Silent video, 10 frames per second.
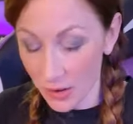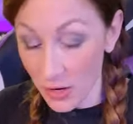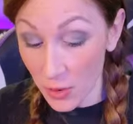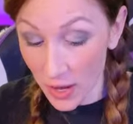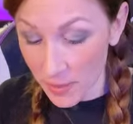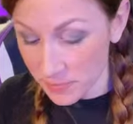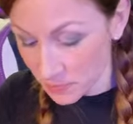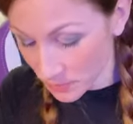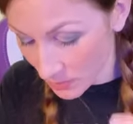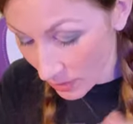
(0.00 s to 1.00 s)
Okay.
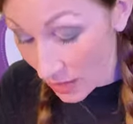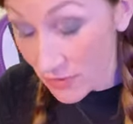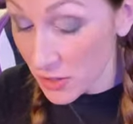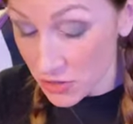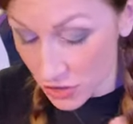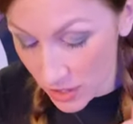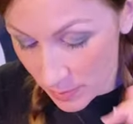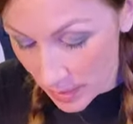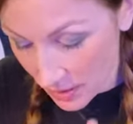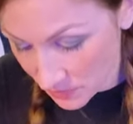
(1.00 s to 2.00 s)
I found a straight up
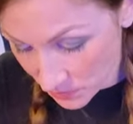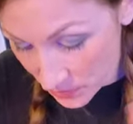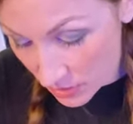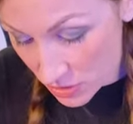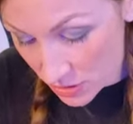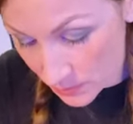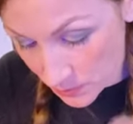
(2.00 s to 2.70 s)
peanut. That was good.